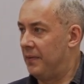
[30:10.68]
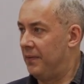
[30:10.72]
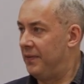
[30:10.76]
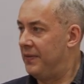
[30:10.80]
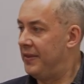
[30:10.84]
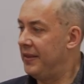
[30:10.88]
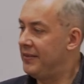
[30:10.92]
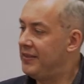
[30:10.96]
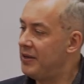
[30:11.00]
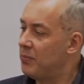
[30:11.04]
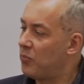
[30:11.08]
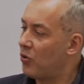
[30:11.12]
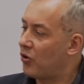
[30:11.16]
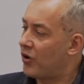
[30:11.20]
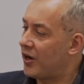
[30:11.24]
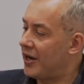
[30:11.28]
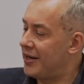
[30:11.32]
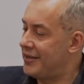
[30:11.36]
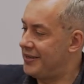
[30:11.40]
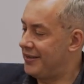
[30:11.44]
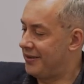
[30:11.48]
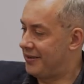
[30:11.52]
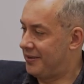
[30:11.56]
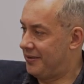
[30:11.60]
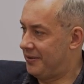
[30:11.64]
the
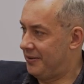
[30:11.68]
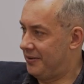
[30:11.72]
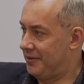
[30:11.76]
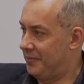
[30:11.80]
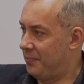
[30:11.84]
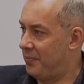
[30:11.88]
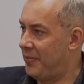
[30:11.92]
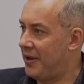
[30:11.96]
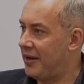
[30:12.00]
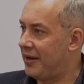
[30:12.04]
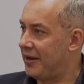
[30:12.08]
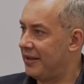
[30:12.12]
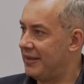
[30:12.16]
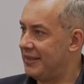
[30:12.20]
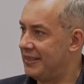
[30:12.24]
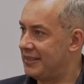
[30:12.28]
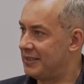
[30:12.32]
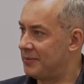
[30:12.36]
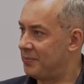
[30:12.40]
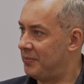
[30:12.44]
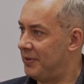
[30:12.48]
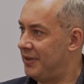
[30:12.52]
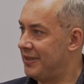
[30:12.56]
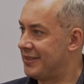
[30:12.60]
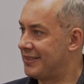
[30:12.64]
democratic
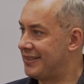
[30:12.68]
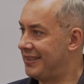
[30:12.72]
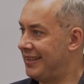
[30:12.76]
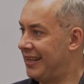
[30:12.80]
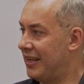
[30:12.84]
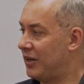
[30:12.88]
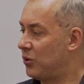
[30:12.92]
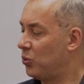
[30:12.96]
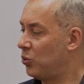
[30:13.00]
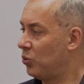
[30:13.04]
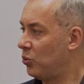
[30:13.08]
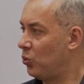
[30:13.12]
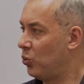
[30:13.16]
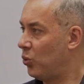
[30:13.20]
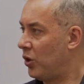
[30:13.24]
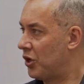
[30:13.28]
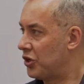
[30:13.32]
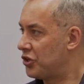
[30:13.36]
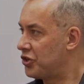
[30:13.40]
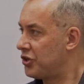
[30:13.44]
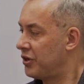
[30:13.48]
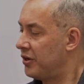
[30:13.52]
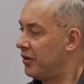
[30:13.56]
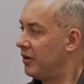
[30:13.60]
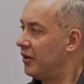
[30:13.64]
mechanism is like
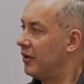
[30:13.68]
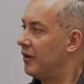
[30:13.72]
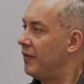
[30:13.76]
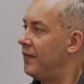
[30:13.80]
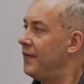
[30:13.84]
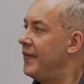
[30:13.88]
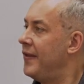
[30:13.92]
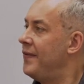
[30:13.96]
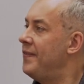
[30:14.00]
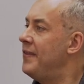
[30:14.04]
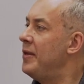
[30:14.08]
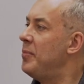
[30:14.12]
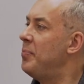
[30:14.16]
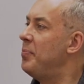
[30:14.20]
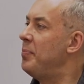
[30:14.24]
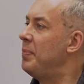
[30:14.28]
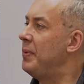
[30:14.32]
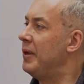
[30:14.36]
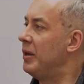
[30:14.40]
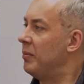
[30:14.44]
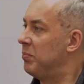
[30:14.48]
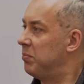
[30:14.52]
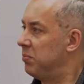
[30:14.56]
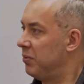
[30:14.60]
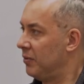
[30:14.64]
what? That the
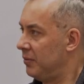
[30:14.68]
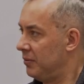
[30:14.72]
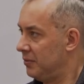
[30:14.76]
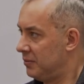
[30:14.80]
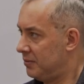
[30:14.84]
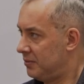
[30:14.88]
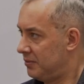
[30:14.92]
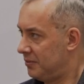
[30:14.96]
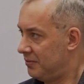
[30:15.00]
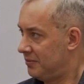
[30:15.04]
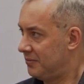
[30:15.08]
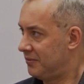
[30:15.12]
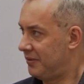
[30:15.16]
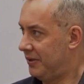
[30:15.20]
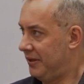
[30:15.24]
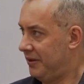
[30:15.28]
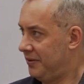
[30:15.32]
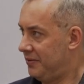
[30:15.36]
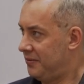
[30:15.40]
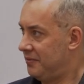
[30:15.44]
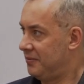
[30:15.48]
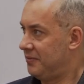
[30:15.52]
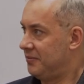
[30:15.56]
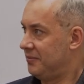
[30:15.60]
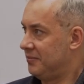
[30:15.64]
people,
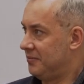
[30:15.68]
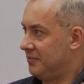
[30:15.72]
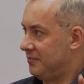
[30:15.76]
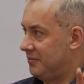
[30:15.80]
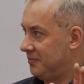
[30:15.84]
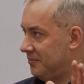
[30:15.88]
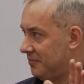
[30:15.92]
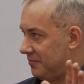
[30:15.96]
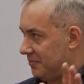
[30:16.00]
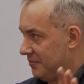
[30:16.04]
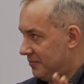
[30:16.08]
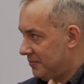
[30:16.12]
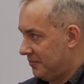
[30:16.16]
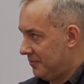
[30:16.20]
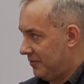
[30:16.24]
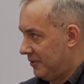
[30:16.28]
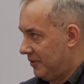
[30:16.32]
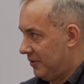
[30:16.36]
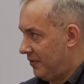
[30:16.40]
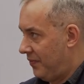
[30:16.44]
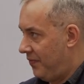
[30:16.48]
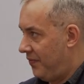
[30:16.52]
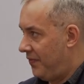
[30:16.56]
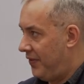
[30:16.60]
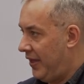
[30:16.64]
right?
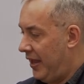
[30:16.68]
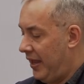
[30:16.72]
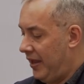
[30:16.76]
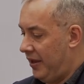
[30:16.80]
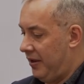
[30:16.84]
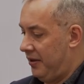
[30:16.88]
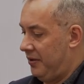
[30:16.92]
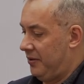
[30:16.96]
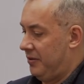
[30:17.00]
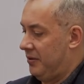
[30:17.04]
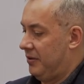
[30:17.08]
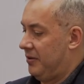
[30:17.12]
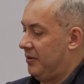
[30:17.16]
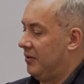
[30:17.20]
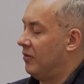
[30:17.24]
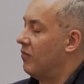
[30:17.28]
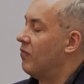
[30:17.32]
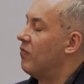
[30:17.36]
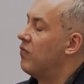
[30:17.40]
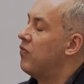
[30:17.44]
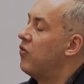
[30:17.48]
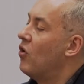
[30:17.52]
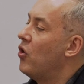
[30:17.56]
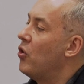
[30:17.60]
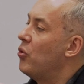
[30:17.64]
They
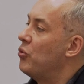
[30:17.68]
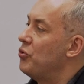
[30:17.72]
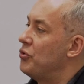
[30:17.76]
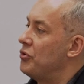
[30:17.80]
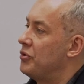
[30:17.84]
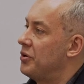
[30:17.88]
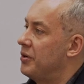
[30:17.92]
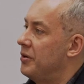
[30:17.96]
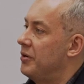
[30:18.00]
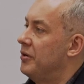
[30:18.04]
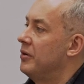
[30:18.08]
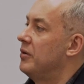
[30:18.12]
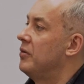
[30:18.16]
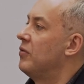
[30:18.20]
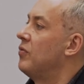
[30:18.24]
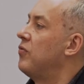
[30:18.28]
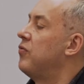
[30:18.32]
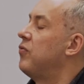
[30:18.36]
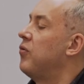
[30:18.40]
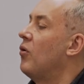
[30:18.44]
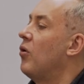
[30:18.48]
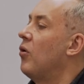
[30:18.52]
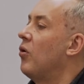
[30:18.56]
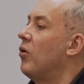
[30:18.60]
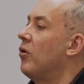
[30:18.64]
vote
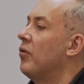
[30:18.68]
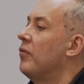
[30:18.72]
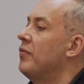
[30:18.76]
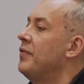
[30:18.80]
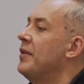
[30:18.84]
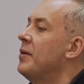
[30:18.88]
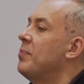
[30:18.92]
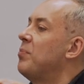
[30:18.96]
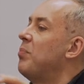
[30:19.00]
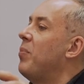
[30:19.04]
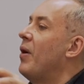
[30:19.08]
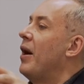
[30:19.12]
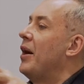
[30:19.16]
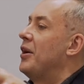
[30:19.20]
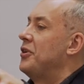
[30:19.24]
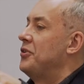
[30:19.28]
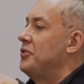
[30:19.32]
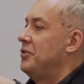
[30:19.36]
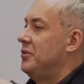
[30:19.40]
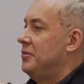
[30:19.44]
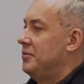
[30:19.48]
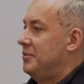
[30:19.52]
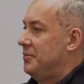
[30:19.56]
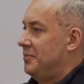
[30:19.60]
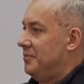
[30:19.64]
for the
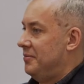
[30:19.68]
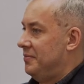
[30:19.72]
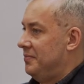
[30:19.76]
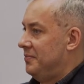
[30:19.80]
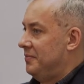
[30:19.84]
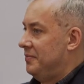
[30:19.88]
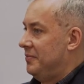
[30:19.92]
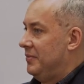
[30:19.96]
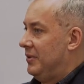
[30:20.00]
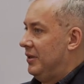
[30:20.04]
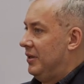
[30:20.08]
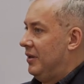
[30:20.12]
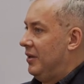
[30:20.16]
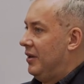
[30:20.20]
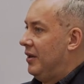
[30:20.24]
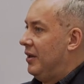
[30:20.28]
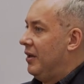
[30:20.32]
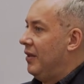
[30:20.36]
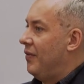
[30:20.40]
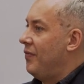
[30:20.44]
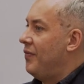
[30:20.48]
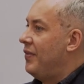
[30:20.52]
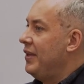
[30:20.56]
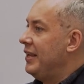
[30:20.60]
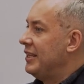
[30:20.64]
parties.
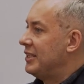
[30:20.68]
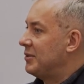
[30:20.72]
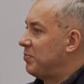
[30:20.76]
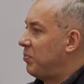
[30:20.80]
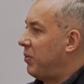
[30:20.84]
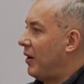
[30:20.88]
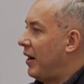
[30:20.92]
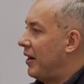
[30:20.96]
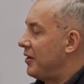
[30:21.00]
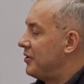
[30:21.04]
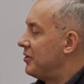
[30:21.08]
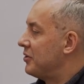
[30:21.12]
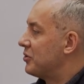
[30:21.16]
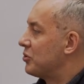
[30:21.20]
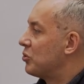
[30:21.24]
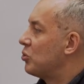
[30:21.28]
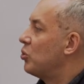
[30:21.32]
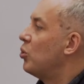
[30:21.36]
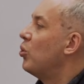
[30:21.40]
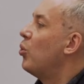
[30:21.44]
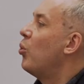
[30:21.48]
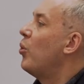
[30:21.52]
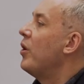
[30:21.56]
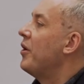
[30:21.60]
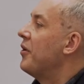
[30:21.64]
These parties
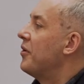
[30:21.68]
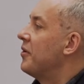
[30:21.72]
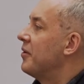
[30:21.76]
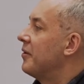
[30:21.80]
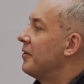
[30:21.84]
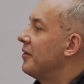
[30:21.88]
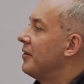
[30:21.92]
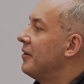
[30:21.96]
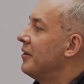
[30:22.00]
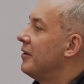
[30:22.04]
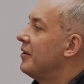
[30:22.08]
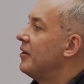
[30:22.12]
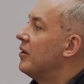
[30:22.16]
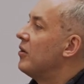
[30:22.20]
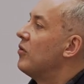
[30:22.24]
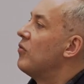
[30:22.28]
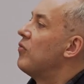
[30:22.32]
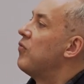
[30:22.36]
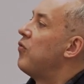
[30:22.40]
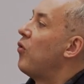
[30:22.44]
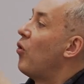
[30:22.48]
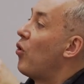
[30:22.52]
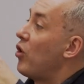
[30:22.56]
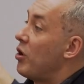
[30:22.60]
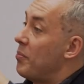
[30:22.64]
who win
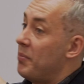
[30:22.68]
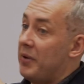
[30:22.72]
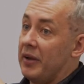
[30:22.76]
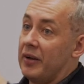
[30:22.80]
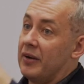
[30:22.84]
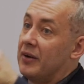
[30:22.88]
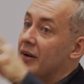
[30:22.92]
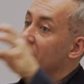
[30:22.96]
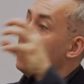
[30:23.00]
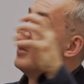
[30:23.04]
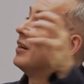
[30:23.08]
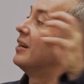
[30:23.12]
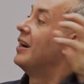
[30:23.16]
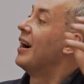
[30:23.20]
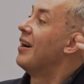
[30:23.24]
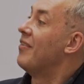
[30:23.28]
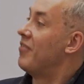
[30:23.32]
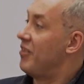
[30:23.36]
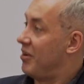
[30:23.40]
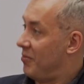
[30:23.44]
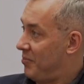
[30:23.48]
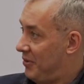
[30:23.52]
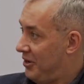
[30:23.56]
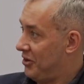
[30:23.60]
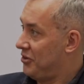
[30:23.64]
forming
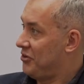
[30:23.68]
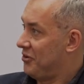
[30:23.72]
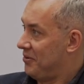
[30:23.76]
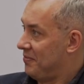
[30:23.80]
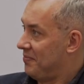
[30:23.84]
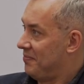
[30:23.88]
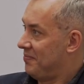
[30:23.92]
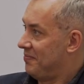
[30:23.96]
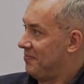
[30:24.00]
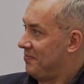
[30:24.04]
government,